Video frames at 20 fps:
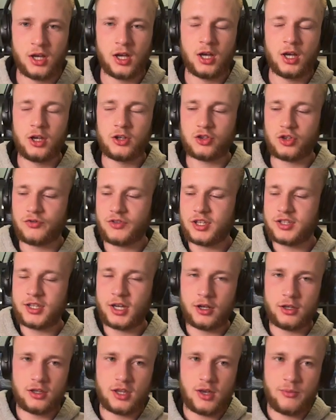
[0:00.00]
So if they
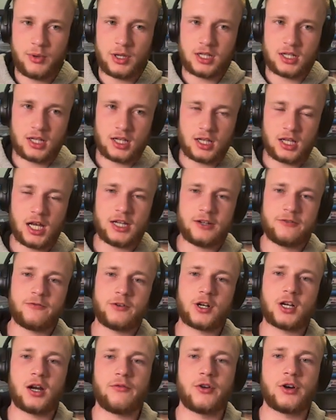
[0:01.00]
tell you they've been declined for
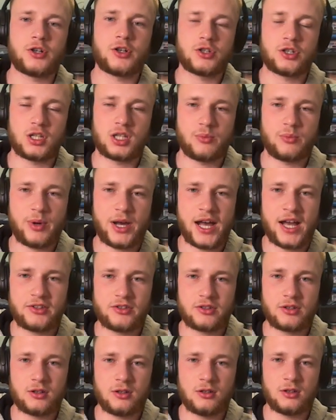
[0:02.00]
coverage in the
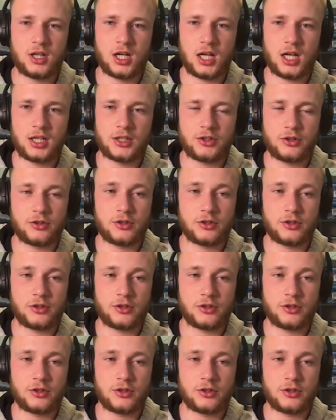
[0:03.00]
past during the